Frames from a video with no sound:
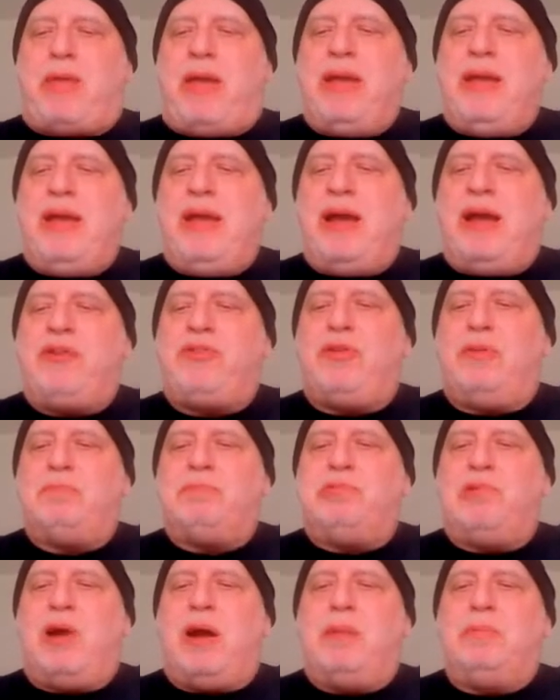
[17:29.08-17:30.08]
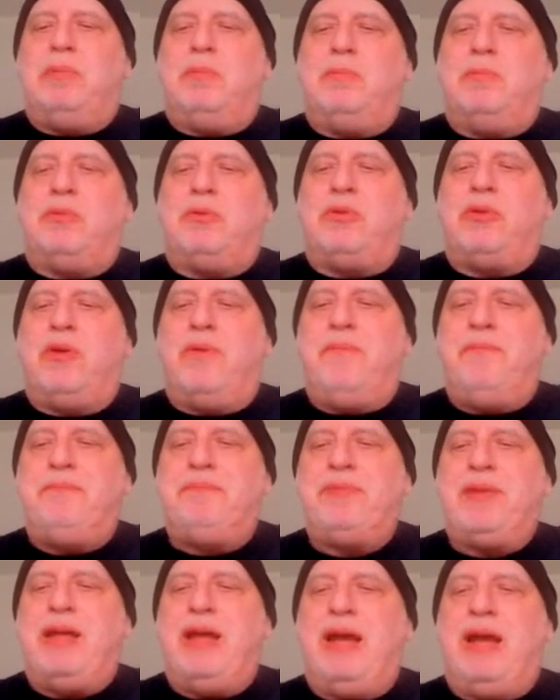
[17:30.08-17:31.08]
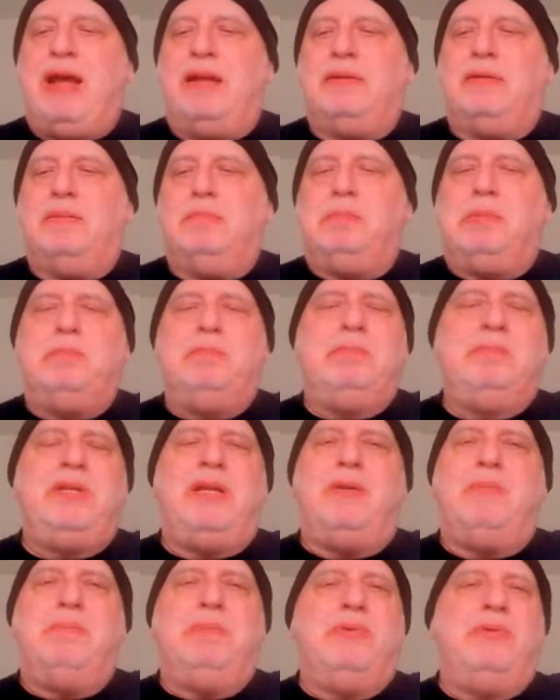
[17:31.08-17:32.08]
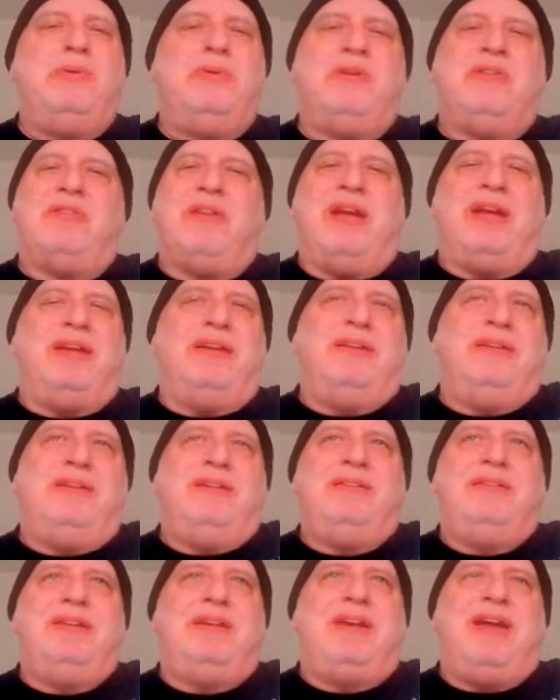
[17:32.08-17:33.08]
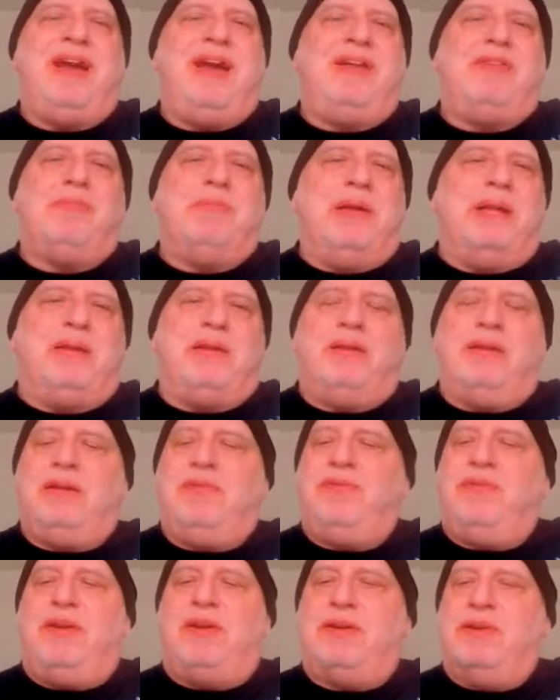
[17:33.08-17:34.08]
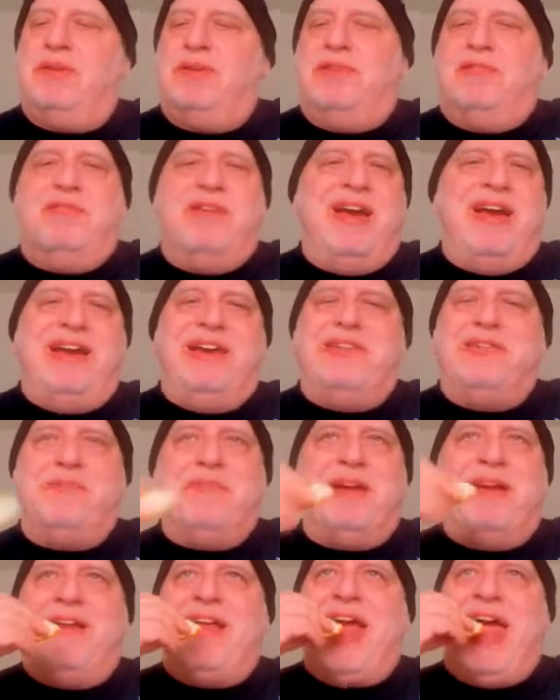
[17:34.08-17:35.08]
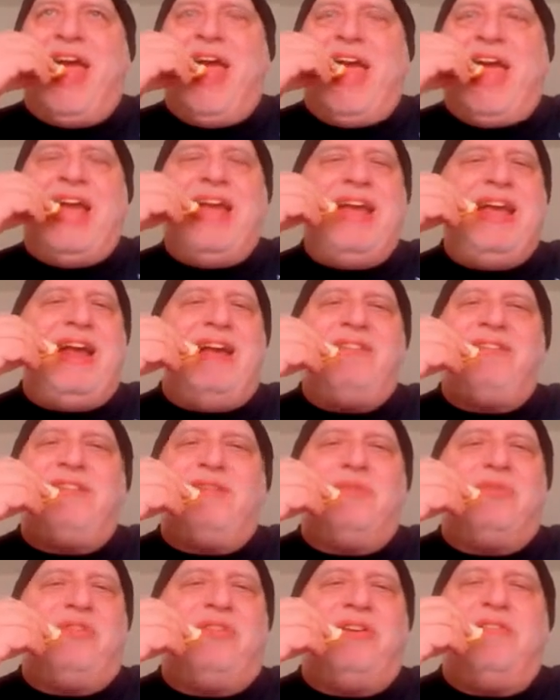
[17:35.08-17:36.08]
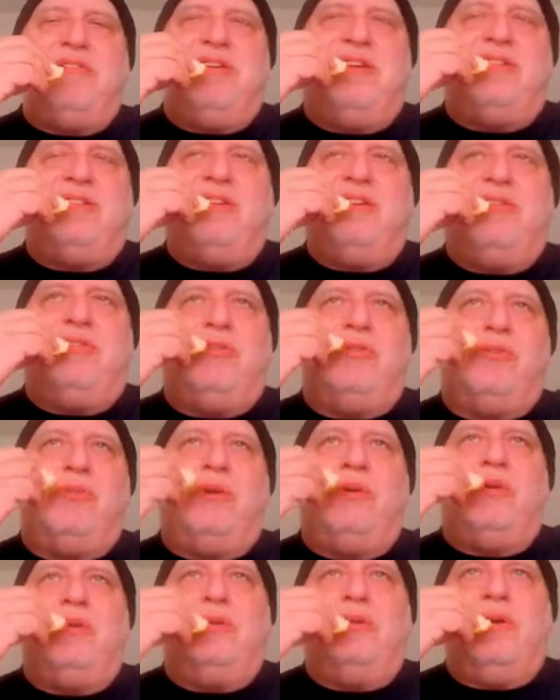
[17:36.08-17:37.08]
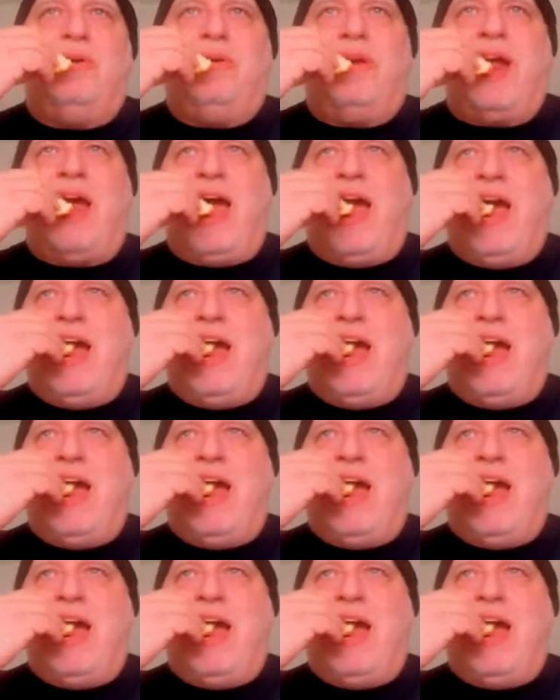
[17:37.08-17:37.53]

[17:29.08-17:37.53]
he had some problems you know, Boone is like, the guy is mentally fucking deranged, man. He has some serious issues. We all know that.